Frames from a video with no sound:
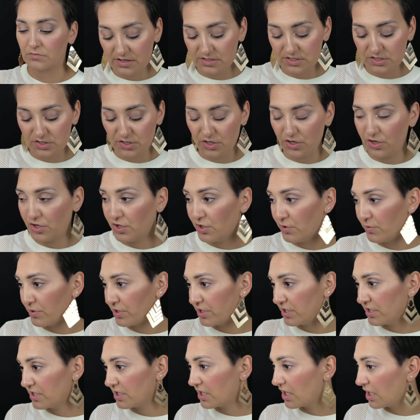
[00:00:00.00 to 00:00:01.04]
So
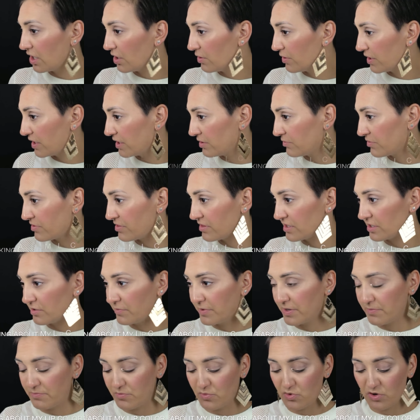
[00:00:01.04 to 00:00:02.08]
we're gonna go in with a
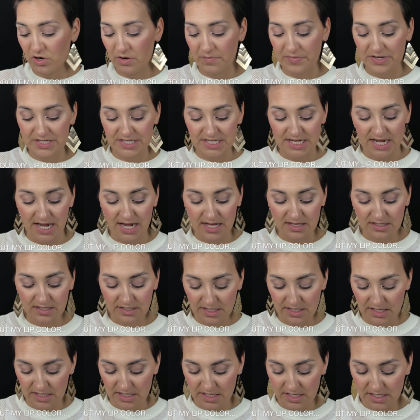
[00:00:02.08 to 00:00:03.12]
little bit more
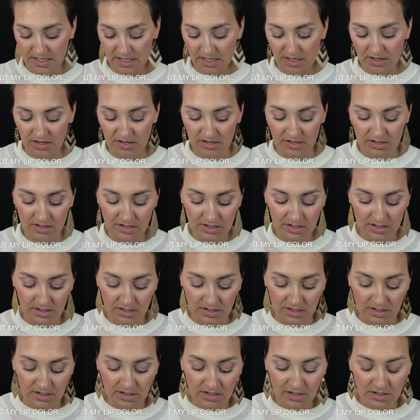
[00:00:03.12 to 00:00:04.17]
metallic-y.
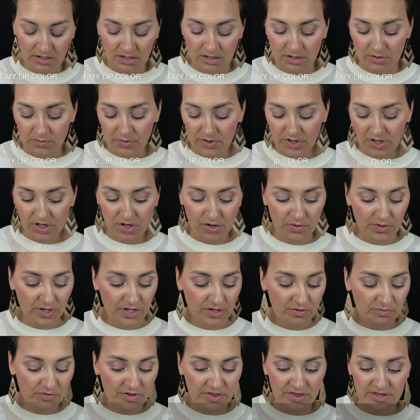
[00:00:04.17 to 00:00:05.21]
We're gonna go
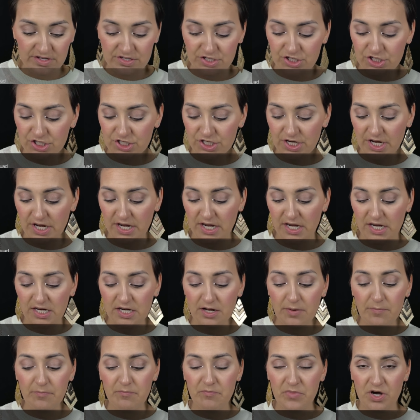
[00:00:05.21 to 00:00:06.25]
in with this shade
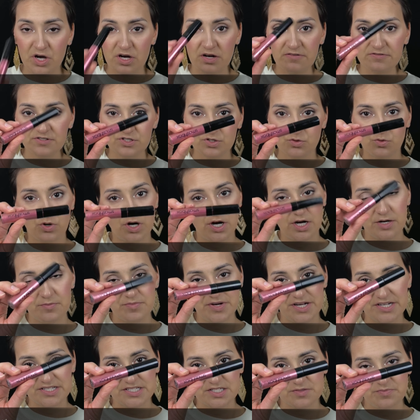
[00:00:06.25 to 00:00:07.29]
Mauve Squad
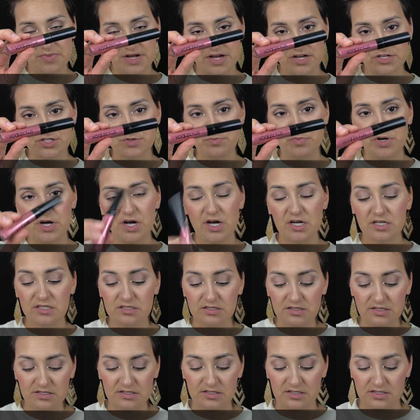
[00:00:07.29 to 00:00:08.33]
by
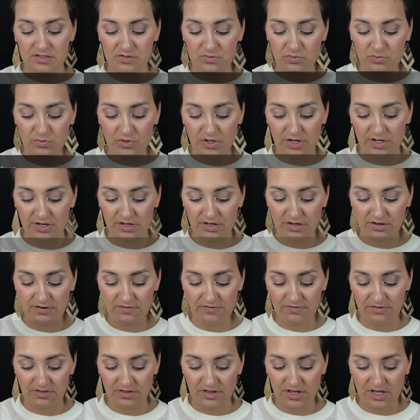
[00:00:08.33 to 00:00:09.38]
Smashbox. This is one
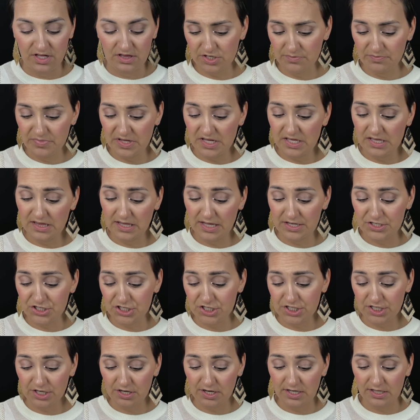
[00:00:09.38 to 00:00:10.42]
of the Be
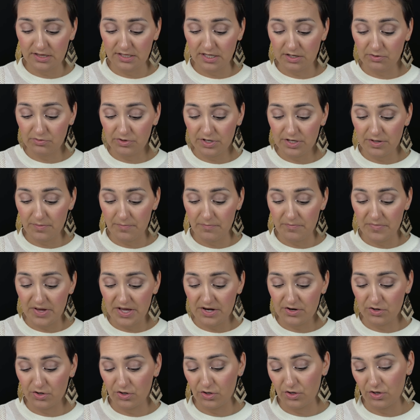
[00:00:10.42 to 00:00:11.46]
Legendary Liquid
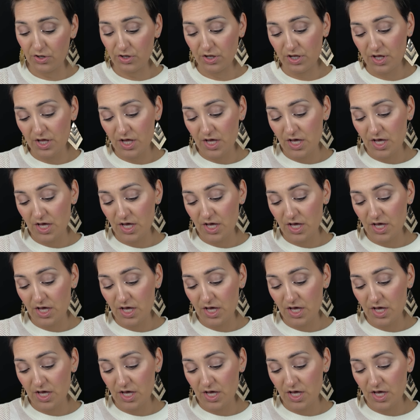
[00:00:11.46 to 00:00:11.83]
Metal